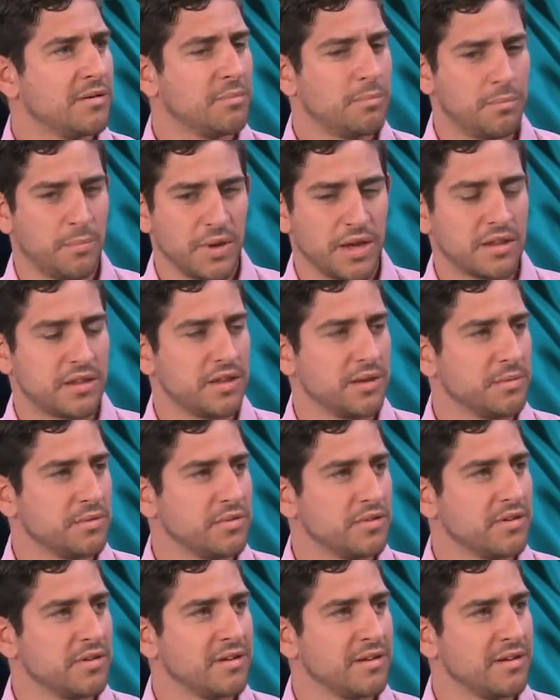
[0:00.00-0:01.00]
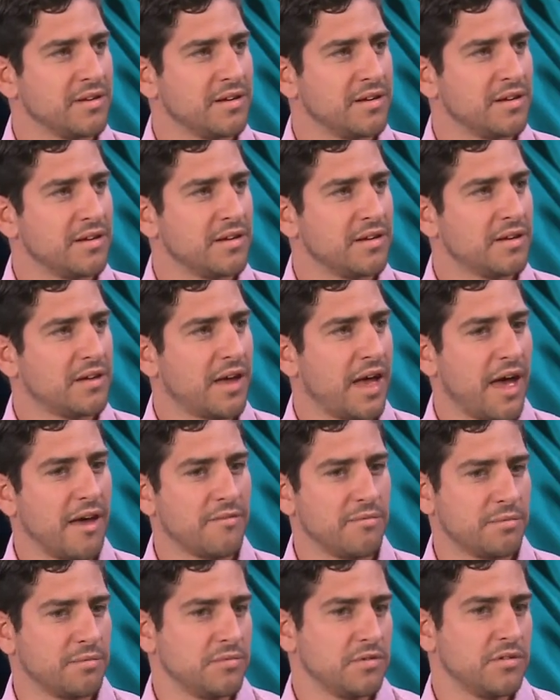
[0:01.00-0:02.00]
victims
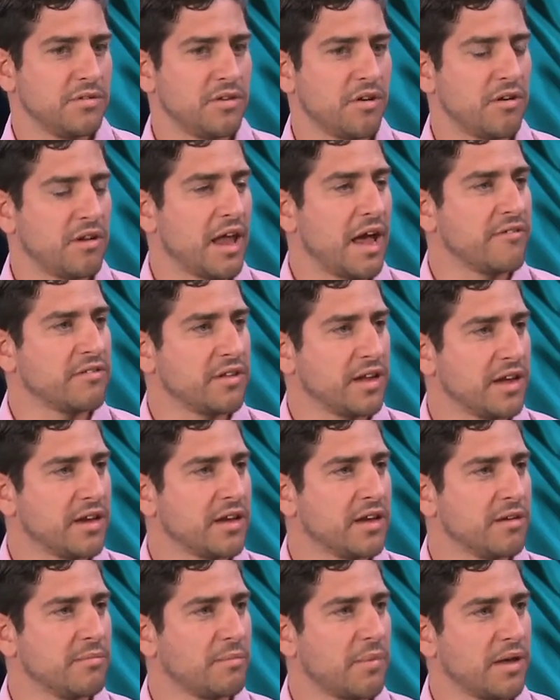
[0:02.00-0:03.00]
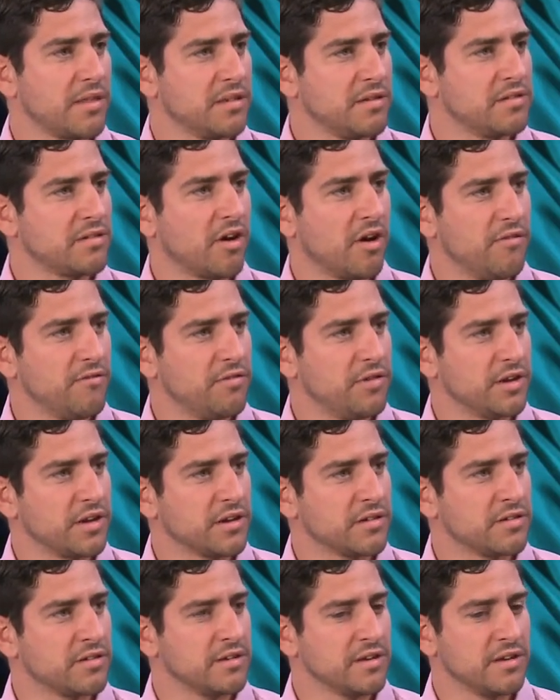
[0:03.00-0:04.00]
have their life taken by these
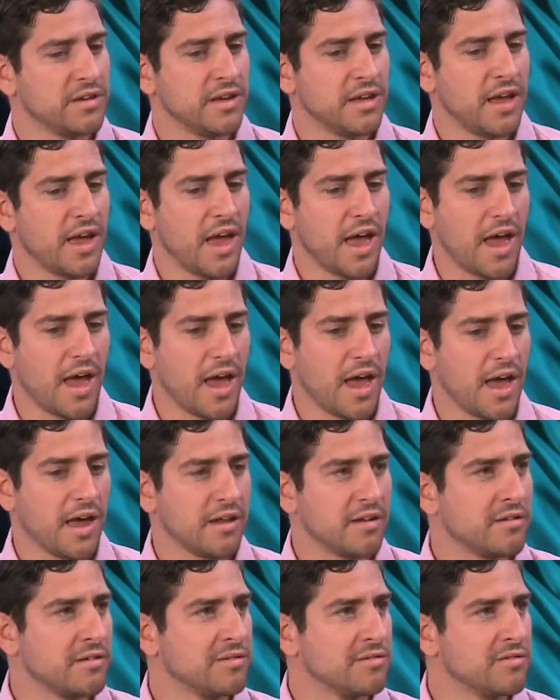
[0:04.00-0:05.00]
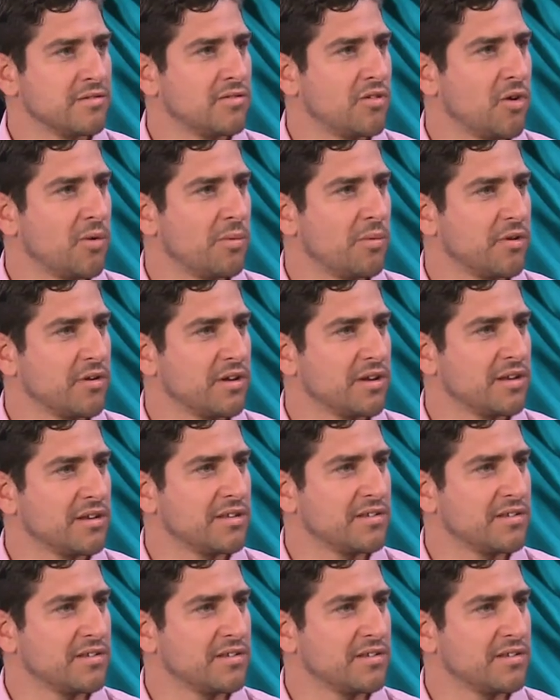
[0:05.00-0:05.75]
conflicts and nobody